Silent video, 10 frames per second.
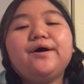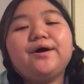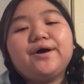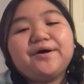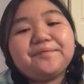
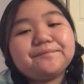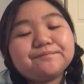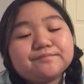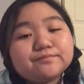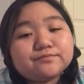
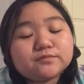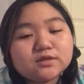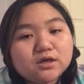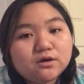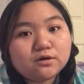
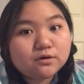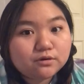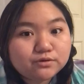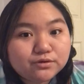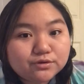How
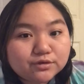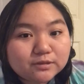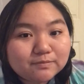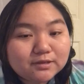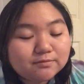old are you gonna
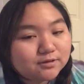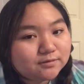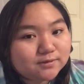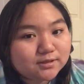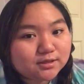be? I'm gonna
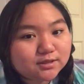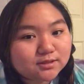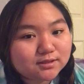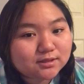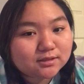be
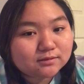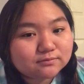19.